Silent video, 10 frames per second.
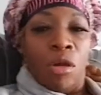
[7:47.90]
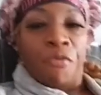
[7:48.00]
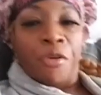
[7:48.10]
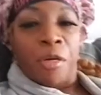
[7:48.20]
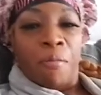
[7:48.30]
close.
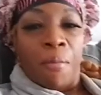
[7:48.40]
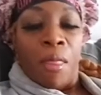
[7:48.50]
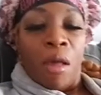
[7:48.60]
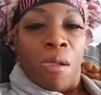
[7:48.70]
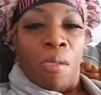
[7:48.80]
Okay.
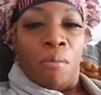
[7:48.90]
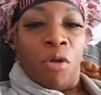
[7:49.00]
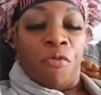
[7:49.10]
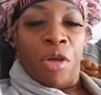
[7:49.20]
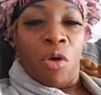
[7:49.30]

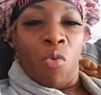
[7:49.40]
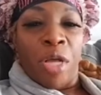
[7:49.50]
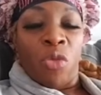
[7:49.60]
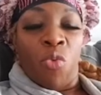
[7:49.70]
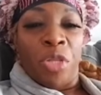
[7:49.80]
No pay.
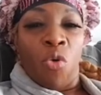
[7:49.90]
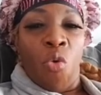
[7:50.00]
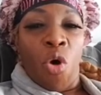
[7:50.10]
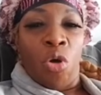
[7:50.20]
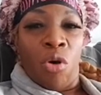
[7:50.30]
When the
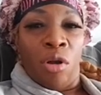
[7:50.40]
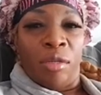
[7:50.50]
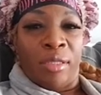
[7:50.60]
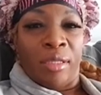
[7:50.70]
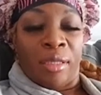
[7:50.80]
whole
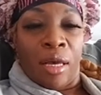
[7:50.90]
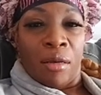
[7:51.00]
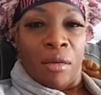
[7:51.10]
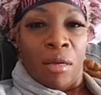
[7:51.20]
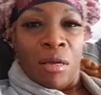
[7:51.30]
world is to
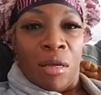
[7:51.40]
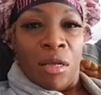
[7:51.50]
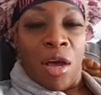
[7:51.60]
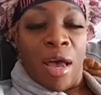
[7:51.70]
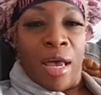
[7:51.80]
say
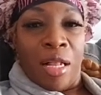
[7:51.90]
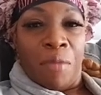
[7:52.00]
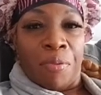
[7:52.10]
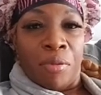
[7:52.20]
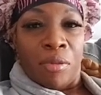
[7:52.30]
your
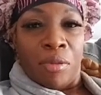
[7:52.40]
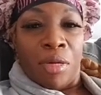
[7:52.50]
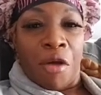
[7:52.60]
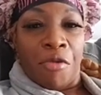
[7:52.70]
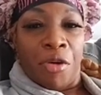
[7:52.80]
help
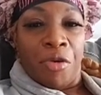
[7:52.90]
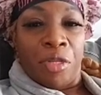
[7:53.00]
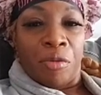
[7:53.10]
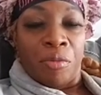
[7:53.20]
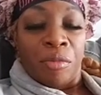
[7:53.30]
career,
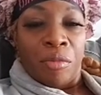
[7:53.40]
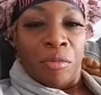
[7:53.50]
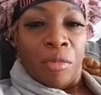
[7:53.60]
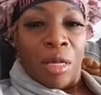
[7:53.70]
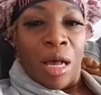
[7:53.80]
you know,
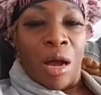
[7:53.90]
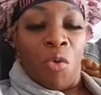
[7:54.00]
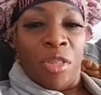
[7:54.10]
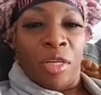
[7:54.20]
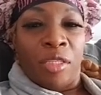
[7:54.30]
mm-hmm. and
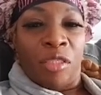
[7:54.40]
when you